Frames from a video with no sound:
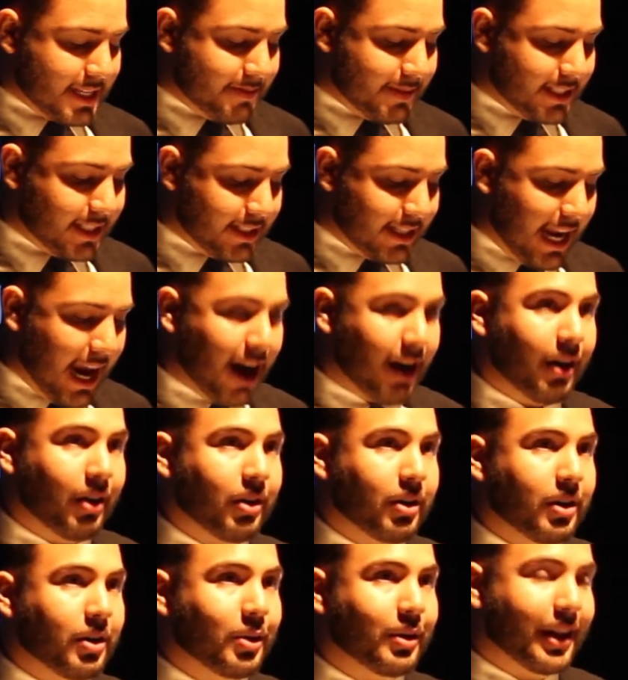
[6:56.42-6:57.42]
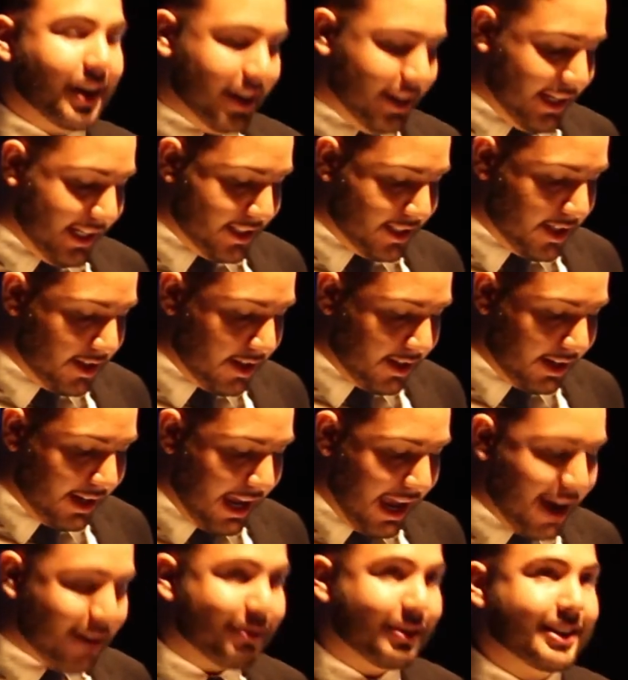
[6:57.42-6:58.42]
Mr. Darrow, who literally took
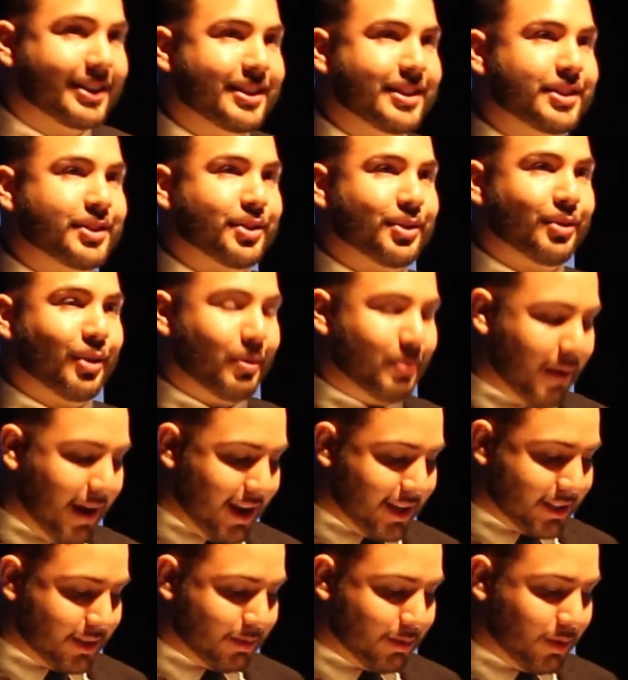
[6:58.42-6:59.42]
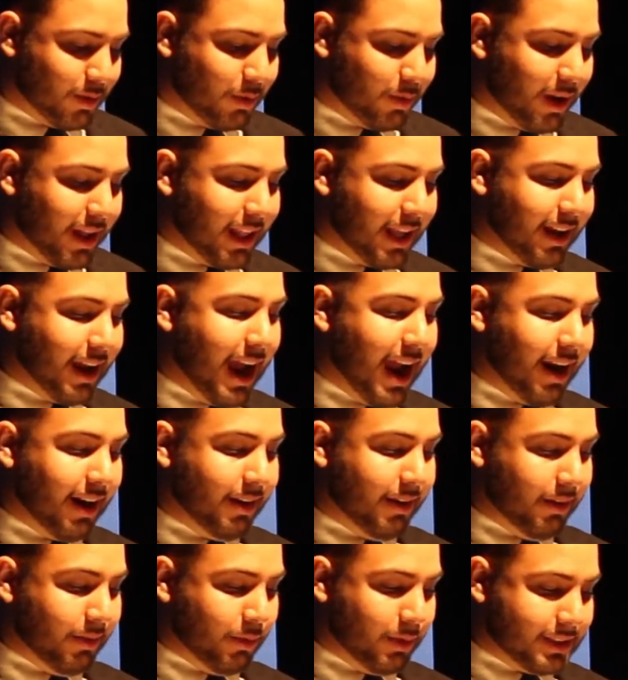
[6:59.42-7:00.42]
every teacher role possible while
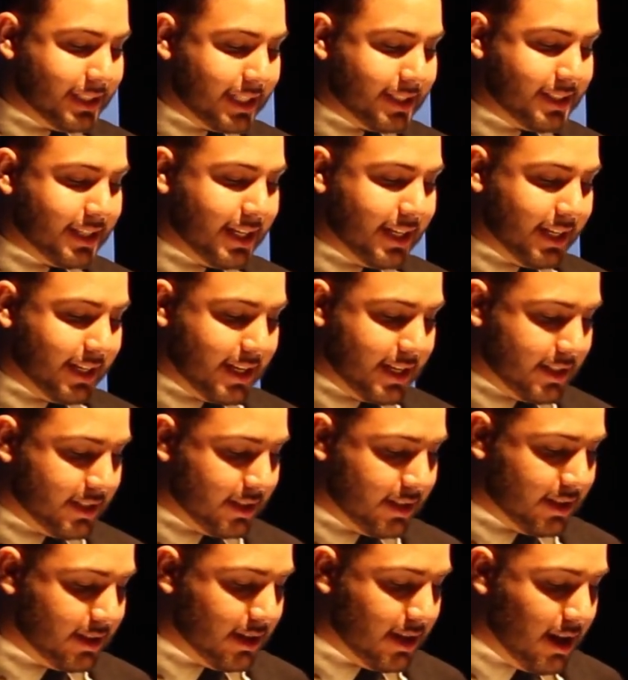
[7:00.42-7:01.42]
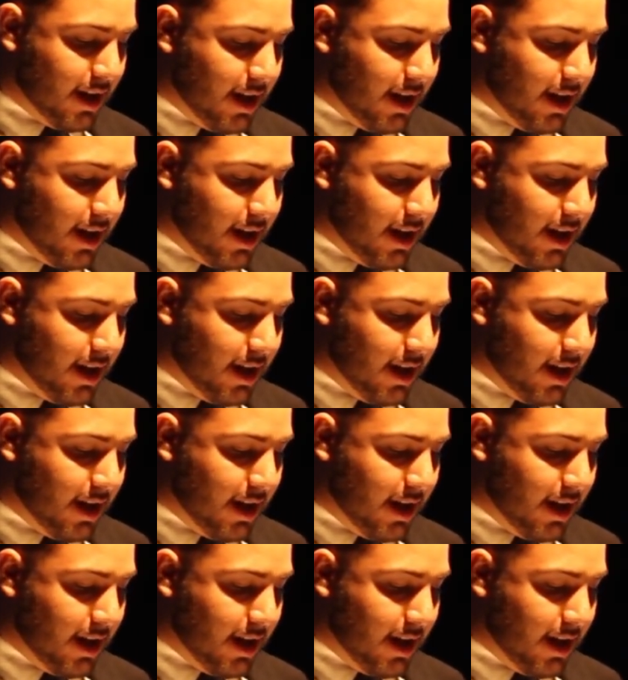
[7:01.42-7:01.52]
I was at St. Ignatius